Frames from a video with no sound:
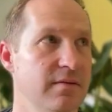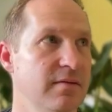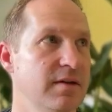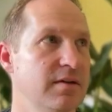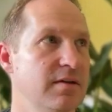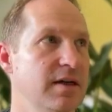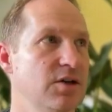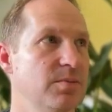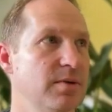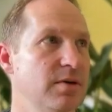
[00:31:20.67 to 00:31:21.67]
Little
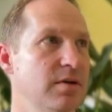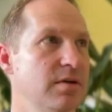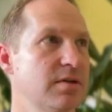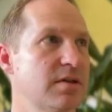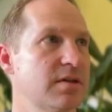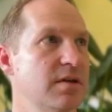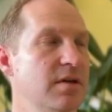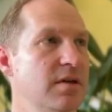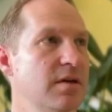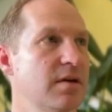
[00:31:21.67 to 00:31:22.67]
Helpers,
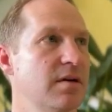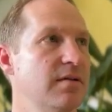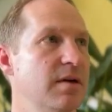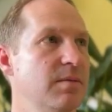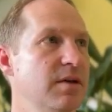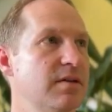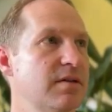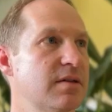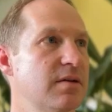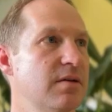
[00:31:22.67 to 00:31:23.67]

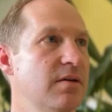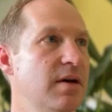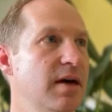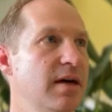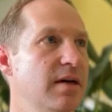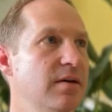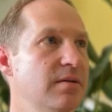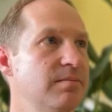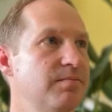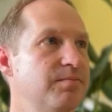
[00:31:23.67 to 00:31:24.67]
Columbus, Ohio?
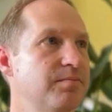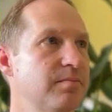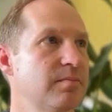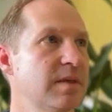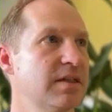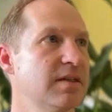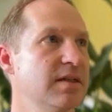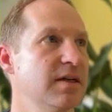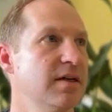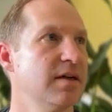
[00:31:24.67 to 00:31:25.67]
This is a